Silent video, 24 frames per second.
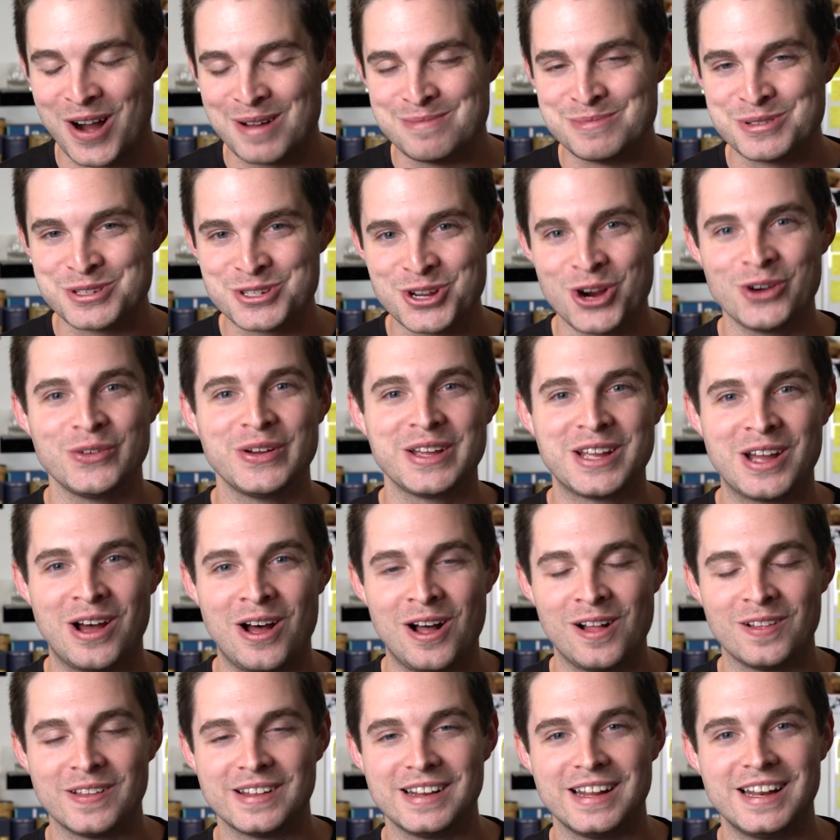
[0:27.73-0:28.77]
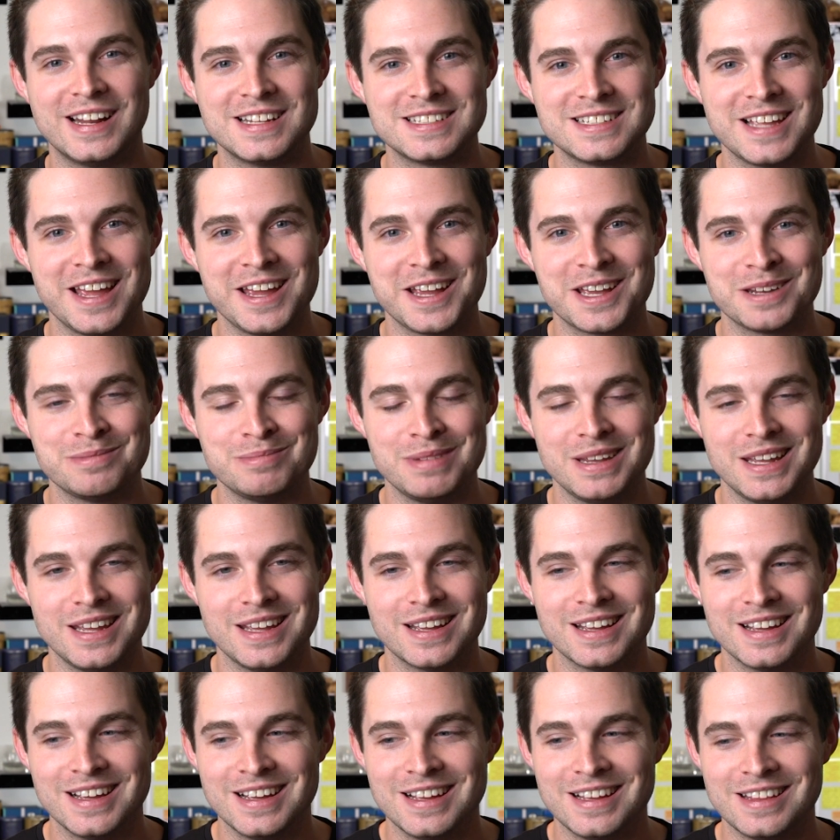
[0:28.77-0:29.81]
I'm sorry, Colin, it has taken
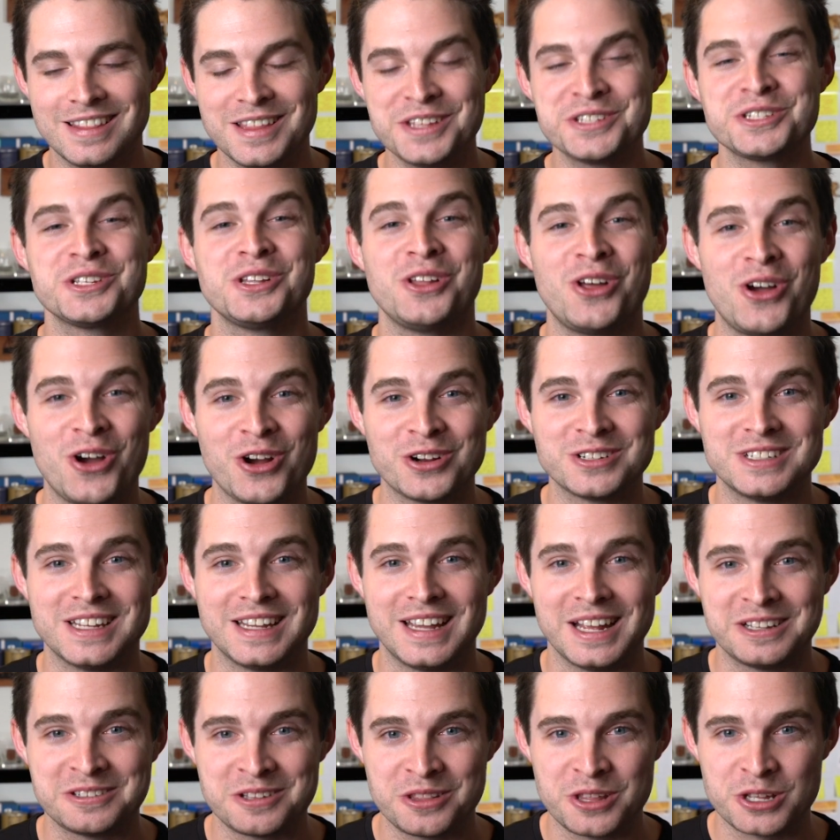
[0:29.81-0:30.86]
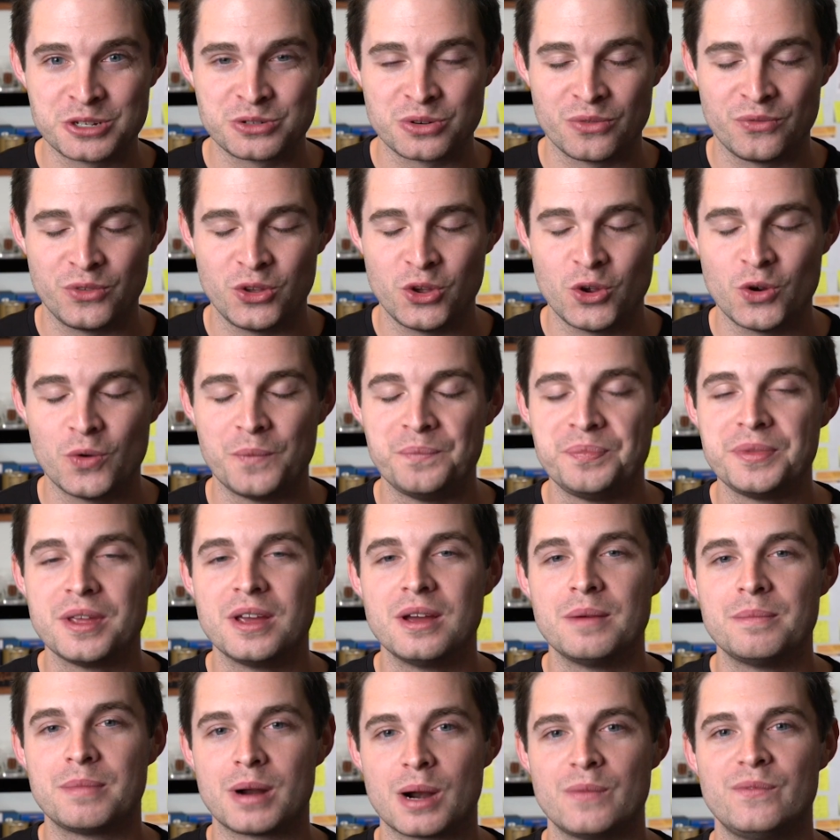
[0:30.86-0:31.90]
me this long to get to this review,
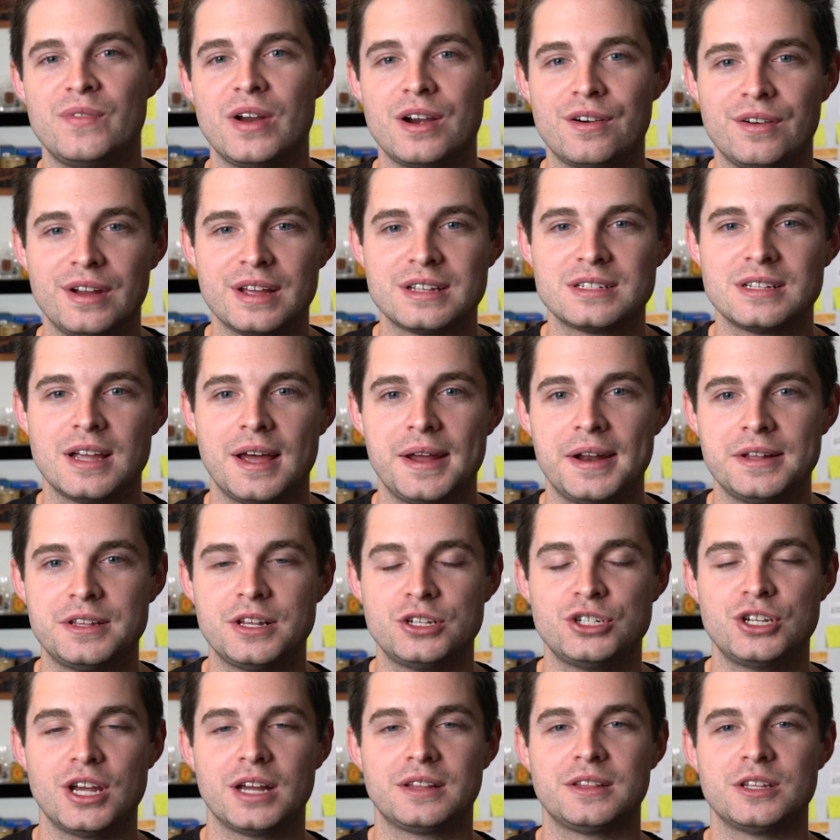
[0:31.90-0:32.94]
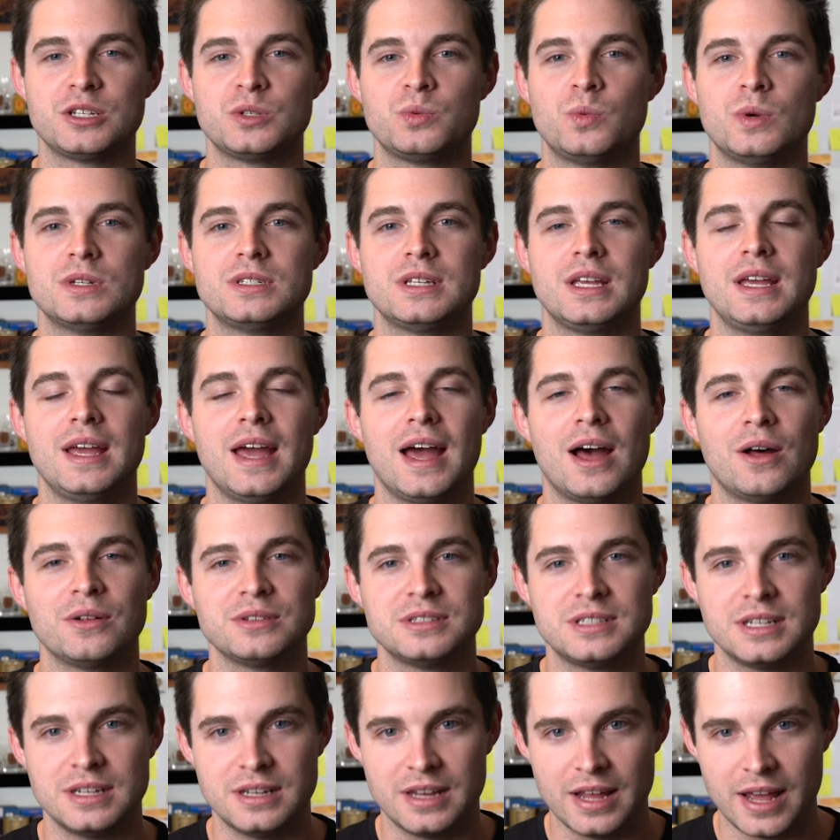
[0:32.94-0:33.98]
but I'm very excited to check this whiskey
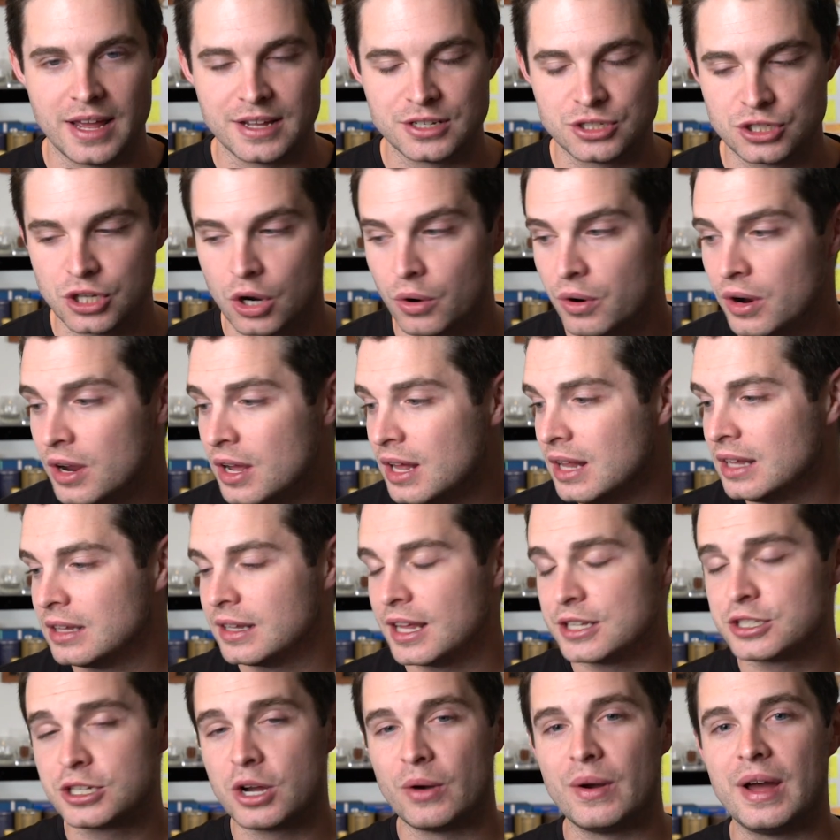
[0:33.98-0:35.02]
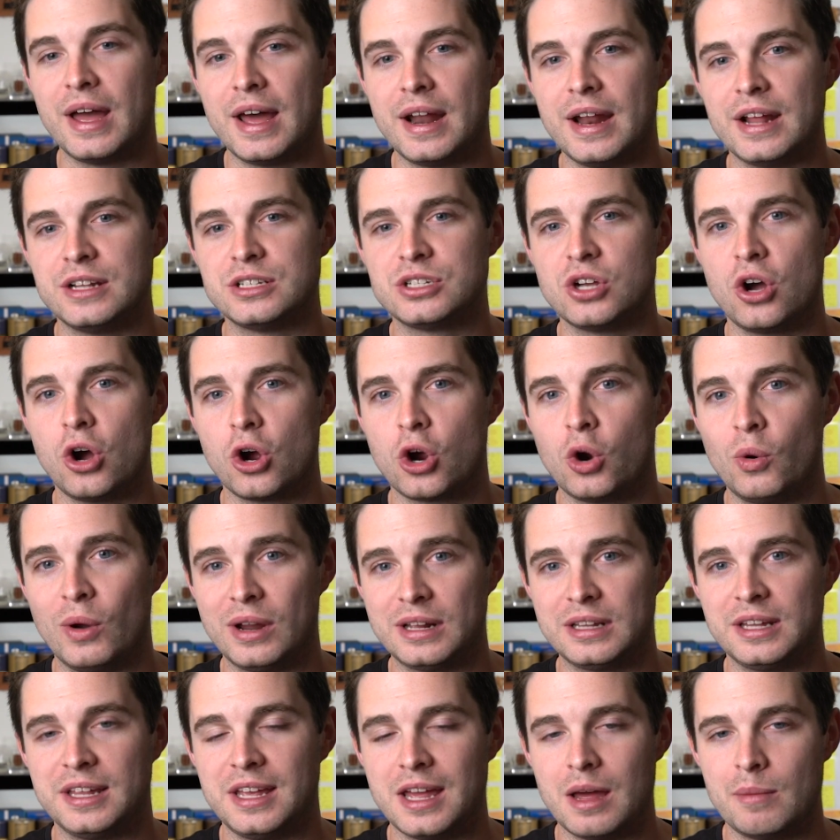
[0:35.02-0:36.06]
out today. So let's go ahead and talk
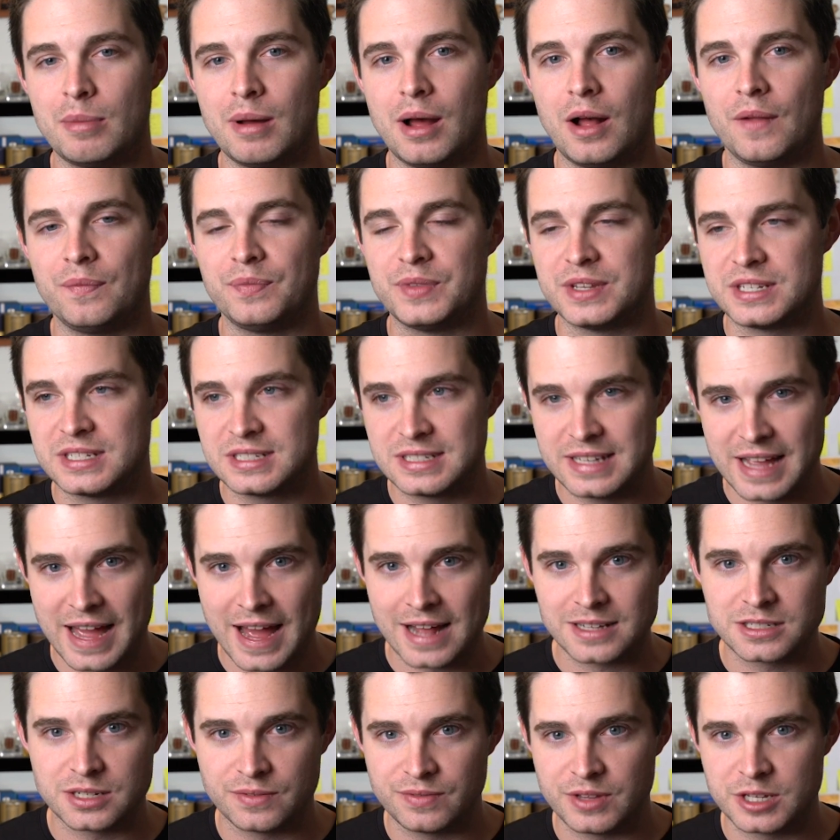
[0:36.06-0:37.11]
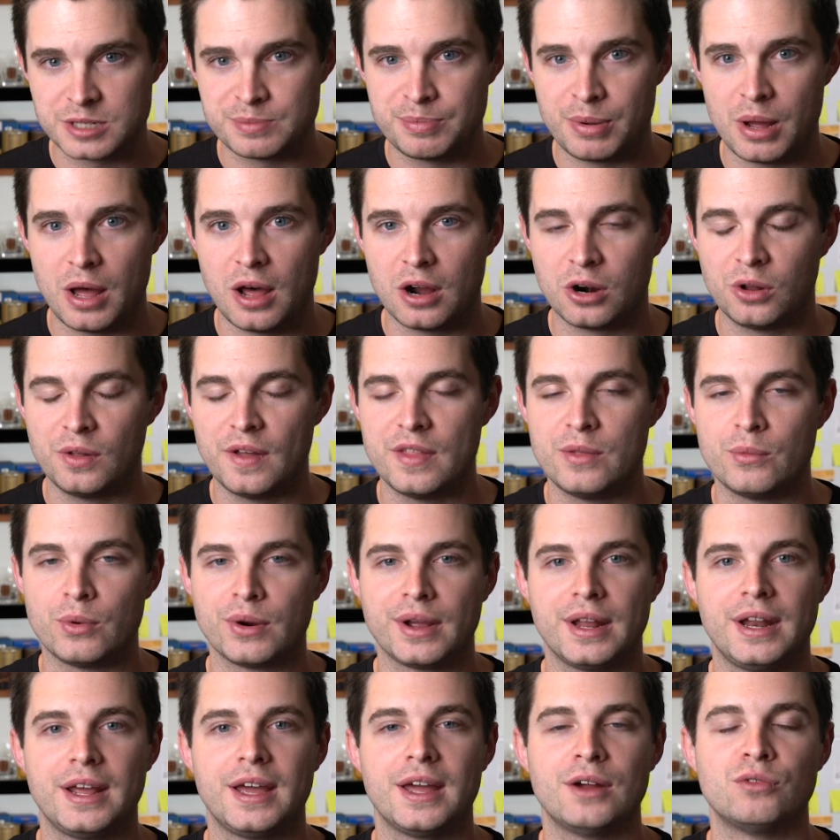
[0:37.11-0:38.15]
quickly about the stats of this bottle, and then
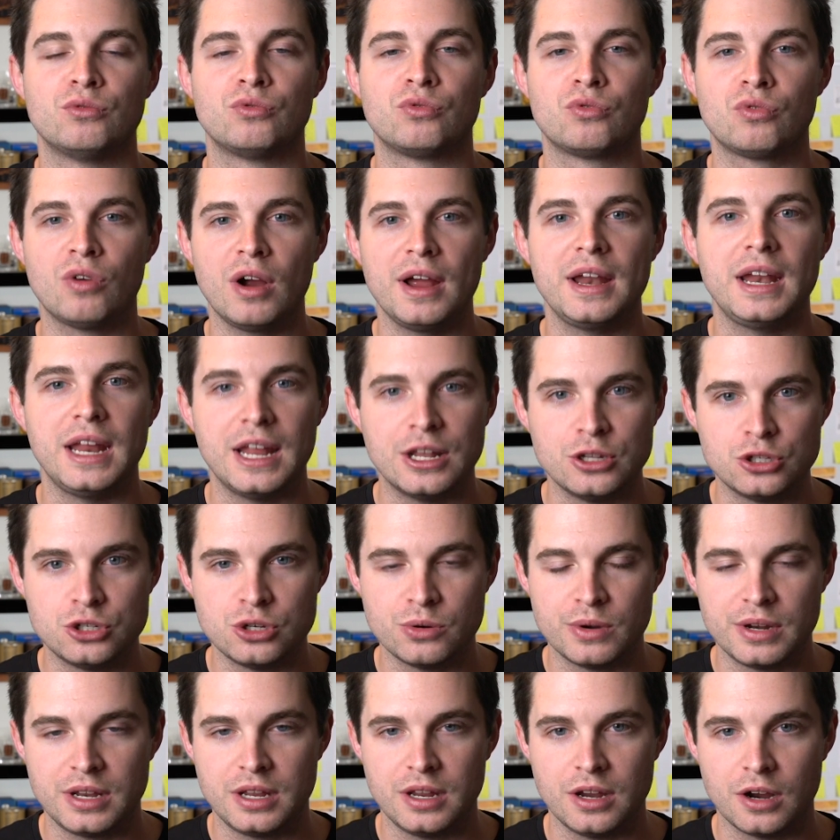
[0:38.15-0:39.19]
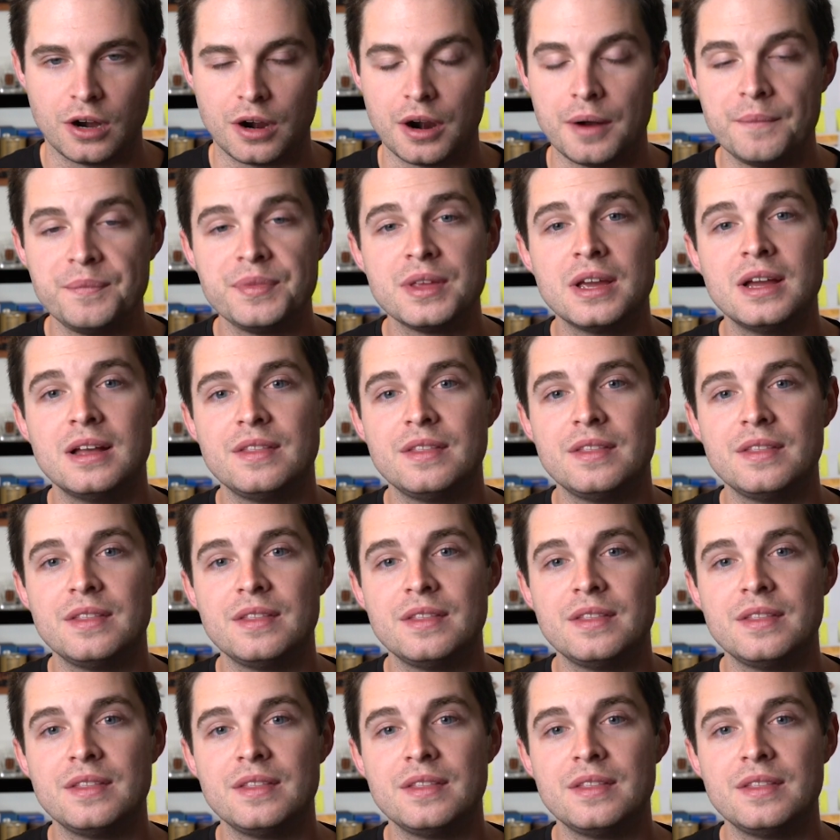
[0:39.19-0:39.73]
we're gonna get right into it here.